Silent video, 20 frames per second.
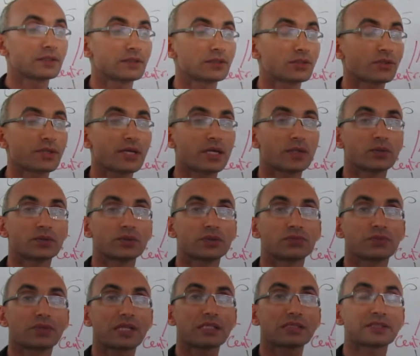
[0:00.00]
don't
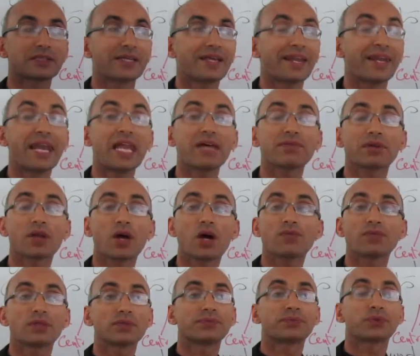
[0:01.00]
know, that level
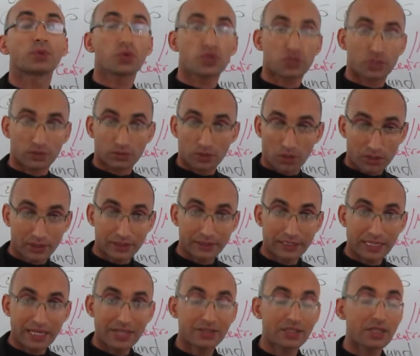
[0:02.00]
of fruition,
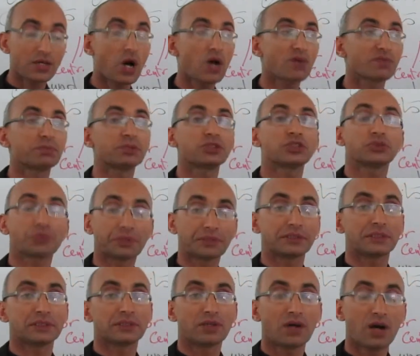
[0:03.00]
okay, and of
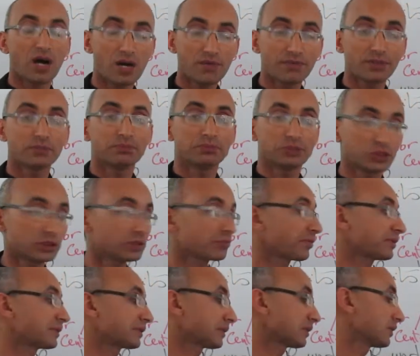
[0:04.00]
maturity,
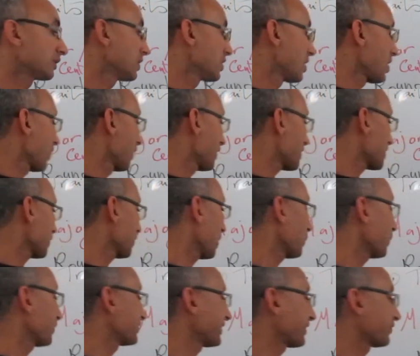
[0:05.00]
That's why
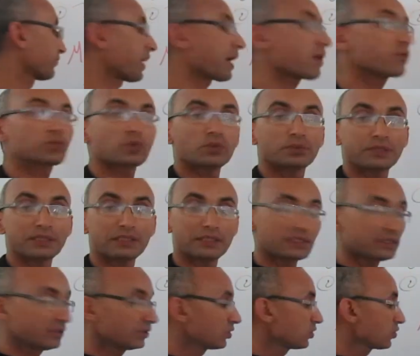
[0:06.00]
when we say round, we mean
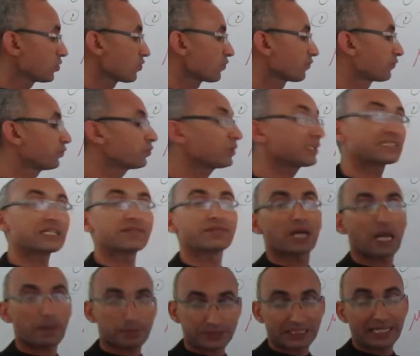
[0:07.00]
fully
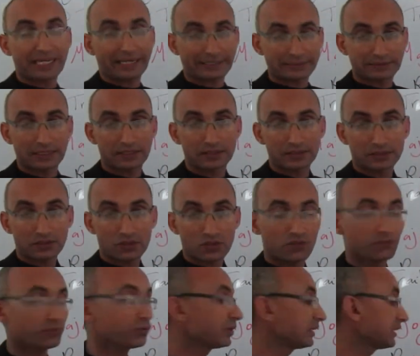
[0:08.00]
developed character.
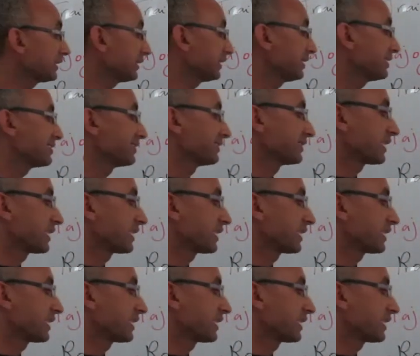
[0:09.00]
Fully